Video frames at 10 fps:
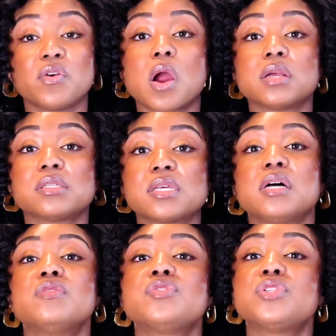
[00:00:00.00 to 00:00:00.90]
for
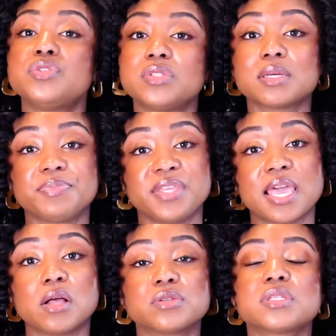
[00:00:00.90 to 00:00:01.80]
ourselves to do something else.